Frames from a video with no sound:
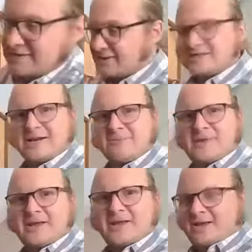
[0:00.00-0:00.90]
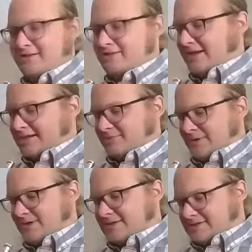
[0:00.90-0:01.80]
So I'm just going to play the
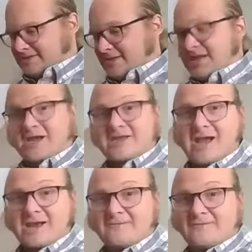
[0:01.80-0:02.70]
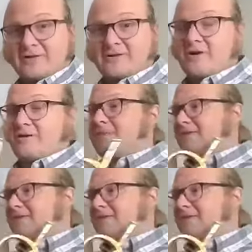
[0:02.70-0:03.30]
instrument. It's a 9-foot long